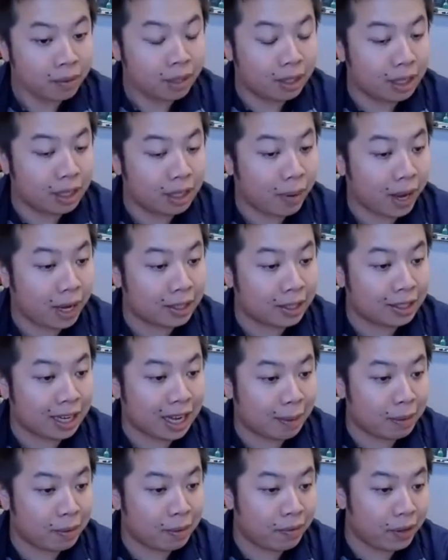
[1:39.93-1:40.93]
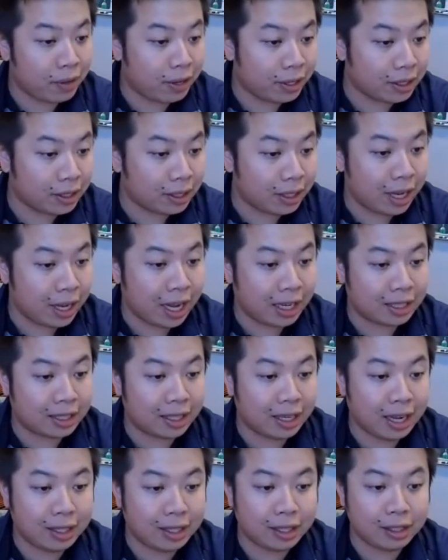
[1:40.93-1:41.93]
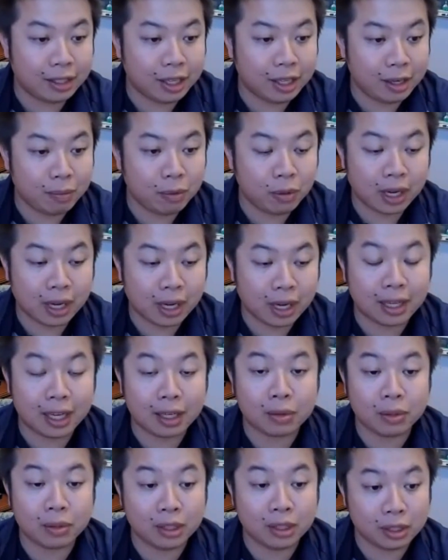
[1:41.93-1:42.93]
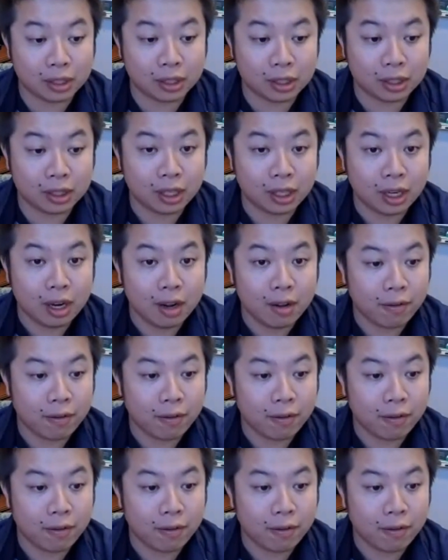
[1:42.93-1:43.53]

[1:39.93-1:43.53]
In the past couple of years, he has led a team to conduct research